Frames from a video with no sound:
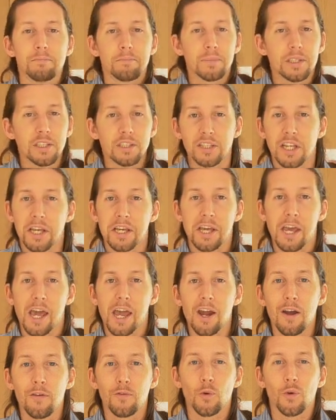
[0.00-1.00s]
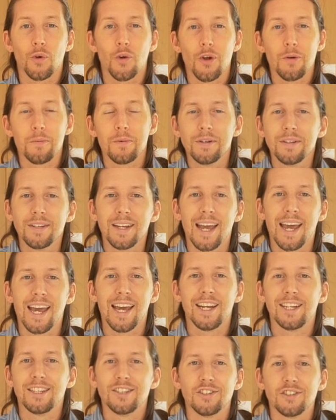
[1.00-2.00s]
Please take care of your equipment
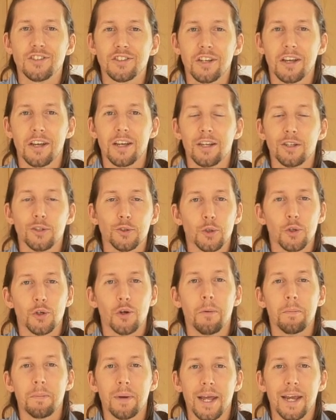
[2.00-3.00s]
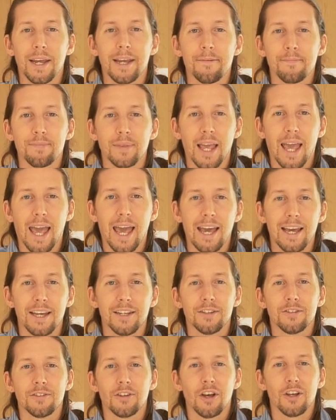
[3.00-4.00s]
and enjoy your gong playing.
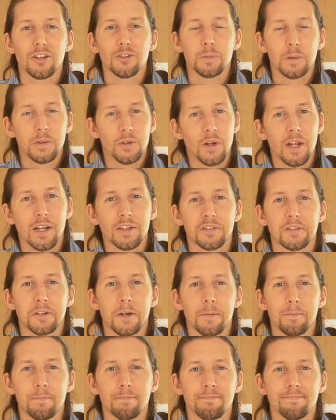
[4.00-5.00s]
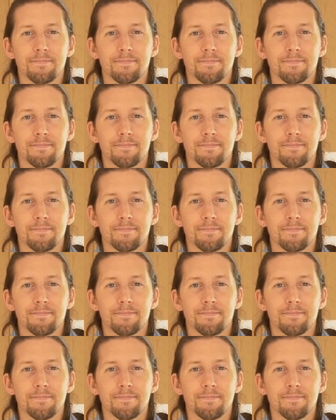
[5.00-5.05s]
And I'll speak to you next time.